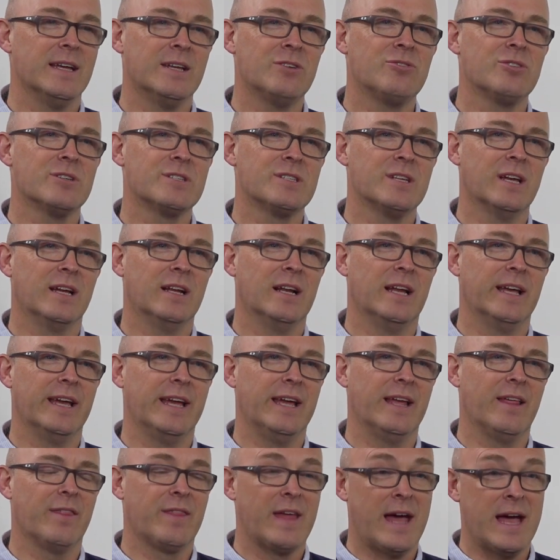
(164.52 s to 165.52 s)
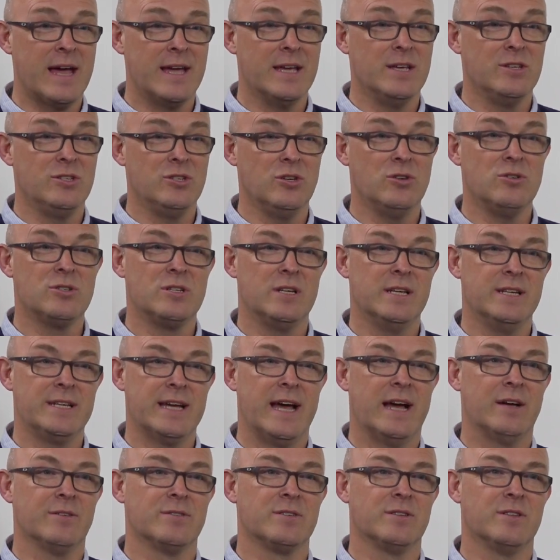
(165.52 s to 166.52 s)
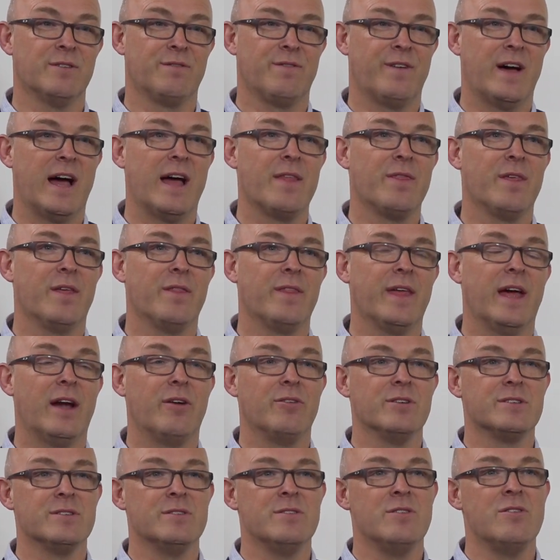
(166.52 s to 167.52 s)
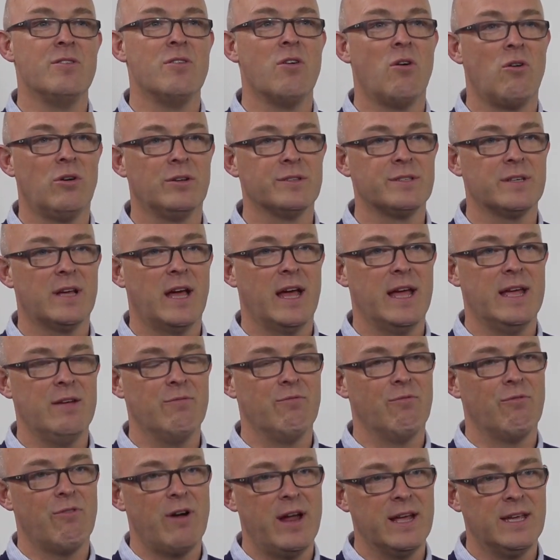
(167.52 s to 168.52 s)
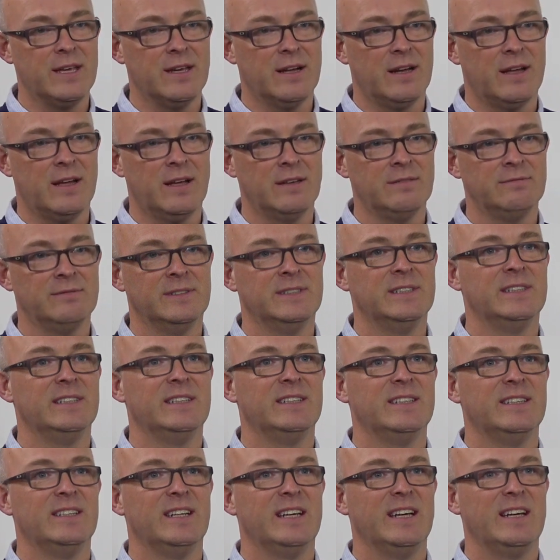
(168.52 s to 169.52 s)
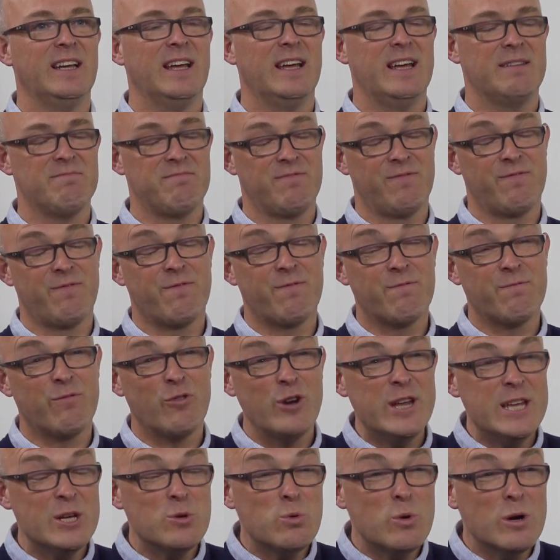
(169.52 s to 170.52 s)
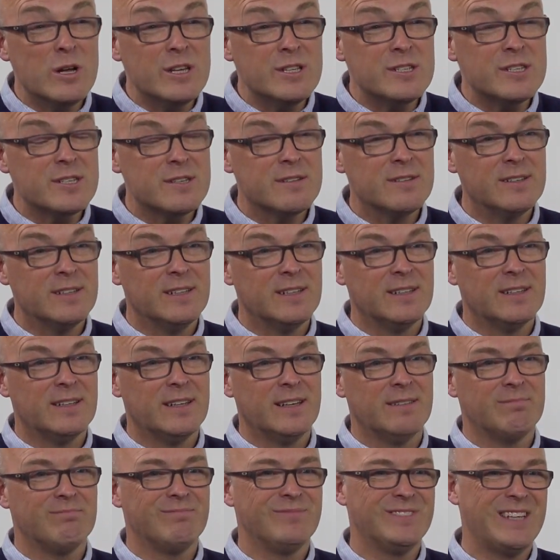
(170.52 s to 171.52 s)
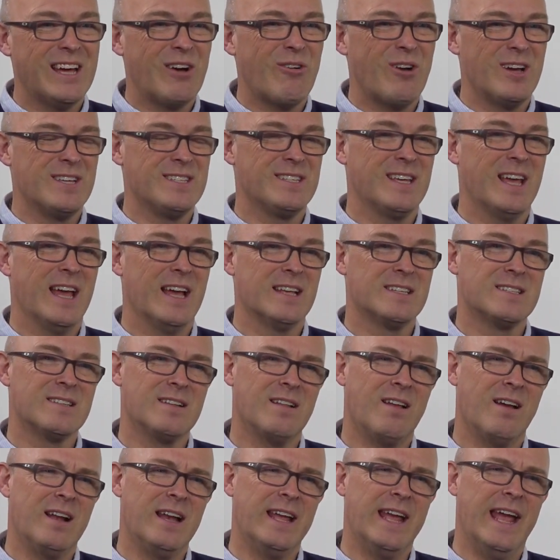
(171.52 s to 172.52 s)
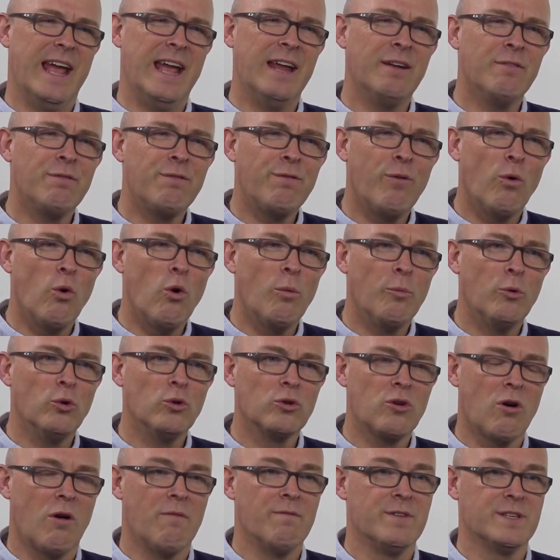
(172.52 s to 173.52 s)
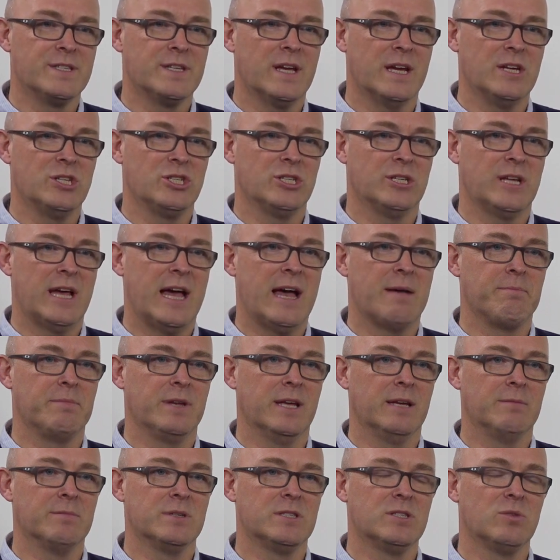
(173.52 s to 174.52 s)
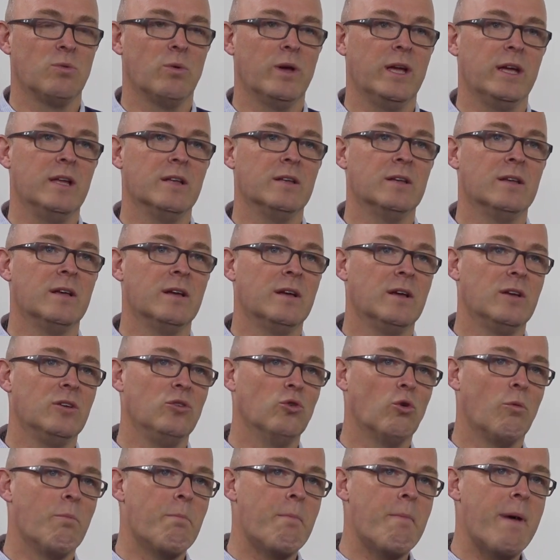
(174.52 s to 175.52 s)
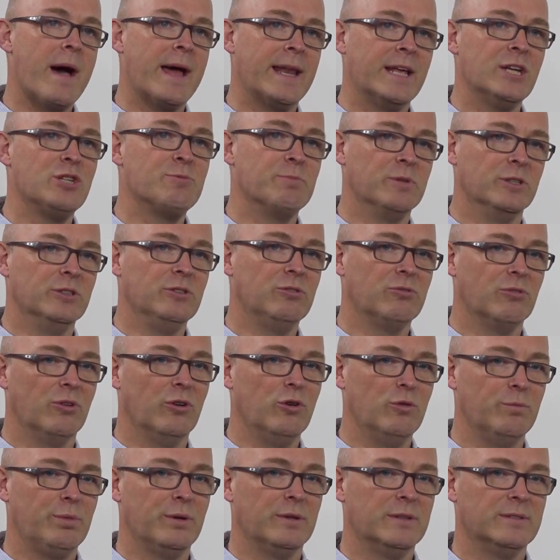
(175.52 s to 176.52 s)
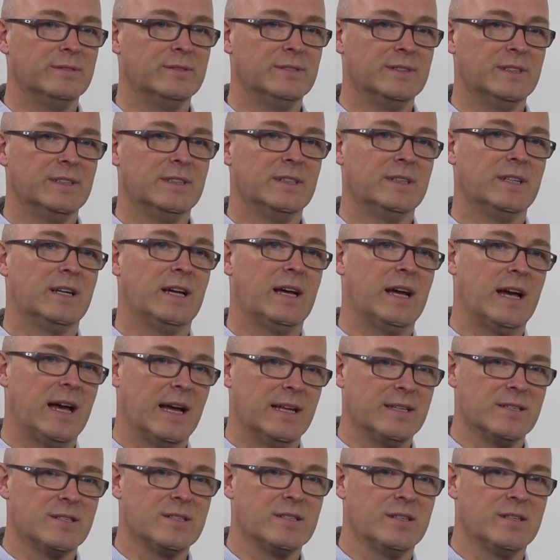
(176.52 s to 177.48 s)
interestingly, that is usually down to the fact that there is not a regular, frequent, dare I say it, slightly informal conversation happening between your management group and